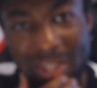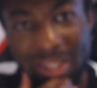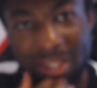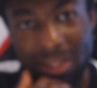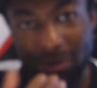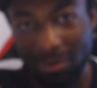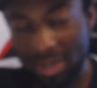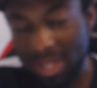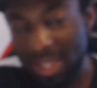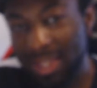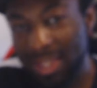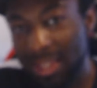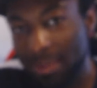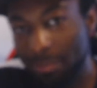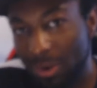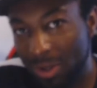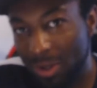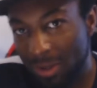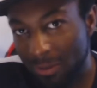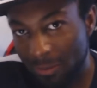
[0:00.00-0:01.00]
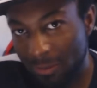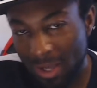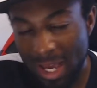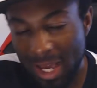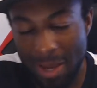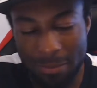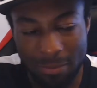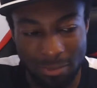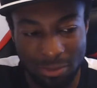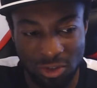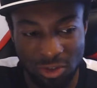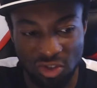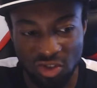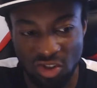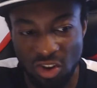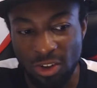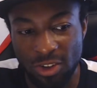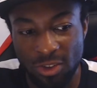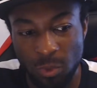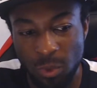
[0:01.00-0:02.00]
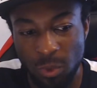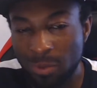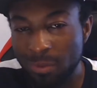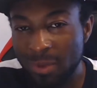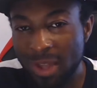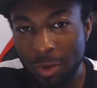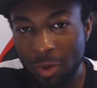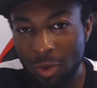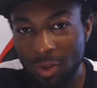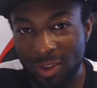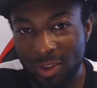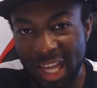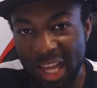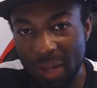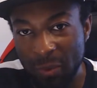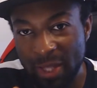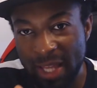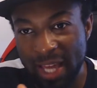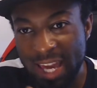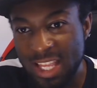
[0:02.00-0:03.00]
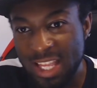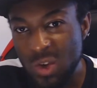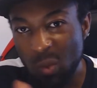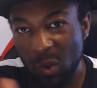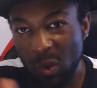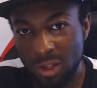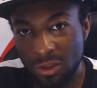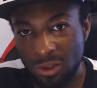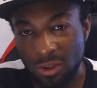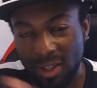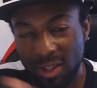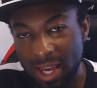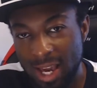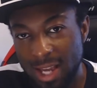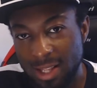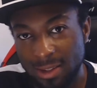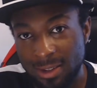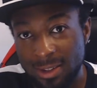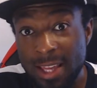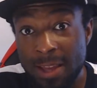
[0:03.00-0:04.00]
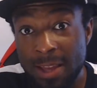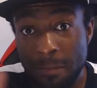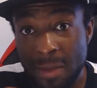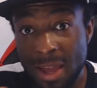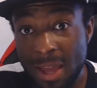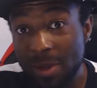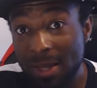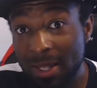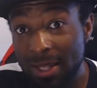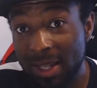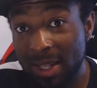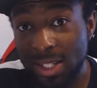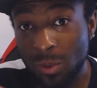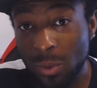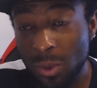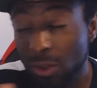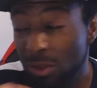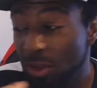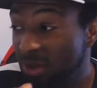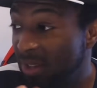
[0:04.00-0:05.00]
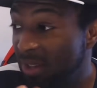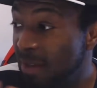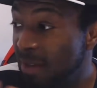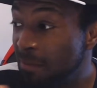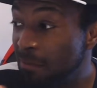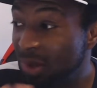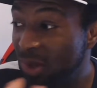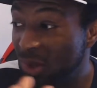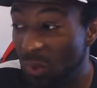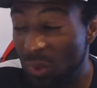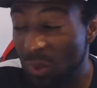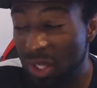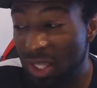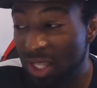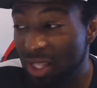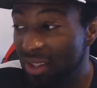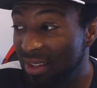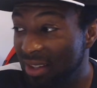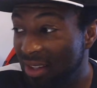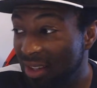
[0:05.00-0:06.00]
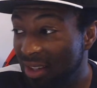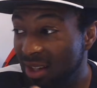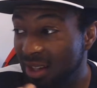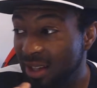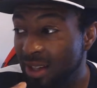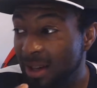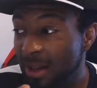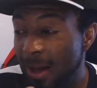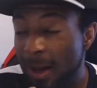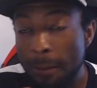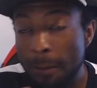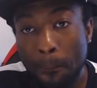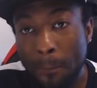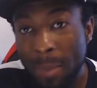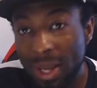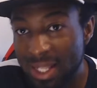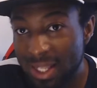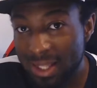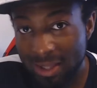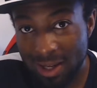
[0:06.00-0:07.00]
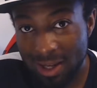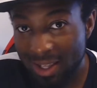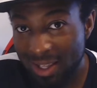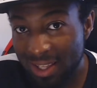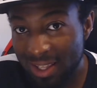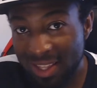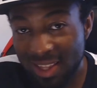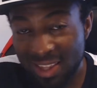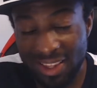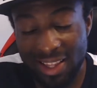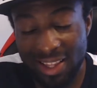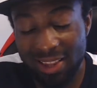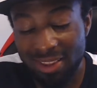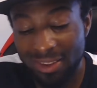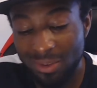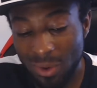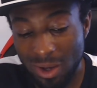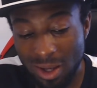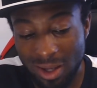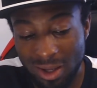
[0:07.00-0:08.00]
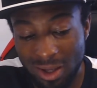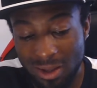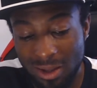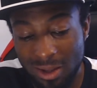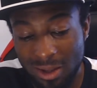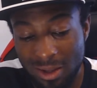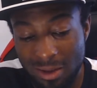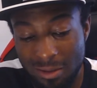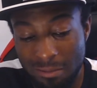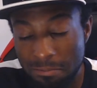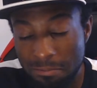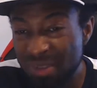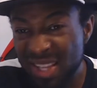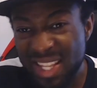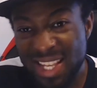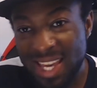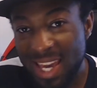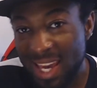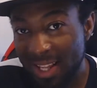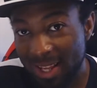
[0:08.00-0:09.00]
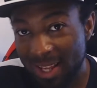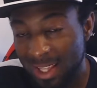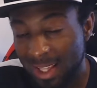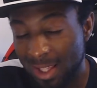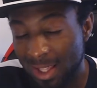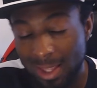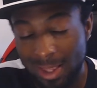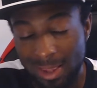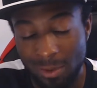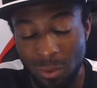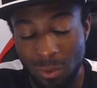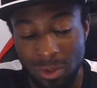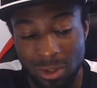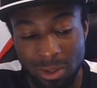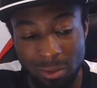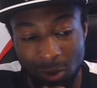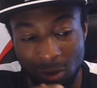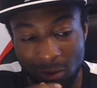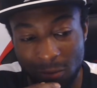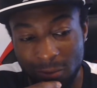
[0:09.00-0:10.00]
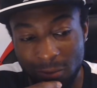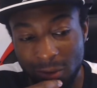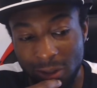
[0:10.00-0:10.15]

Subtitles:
in this point of time, Trunks wouldn't be able to side with any one of those characters. He may be like one of those in-betweeners, like a meditator in a sense, where mediator, I think that's the word I'm looking for,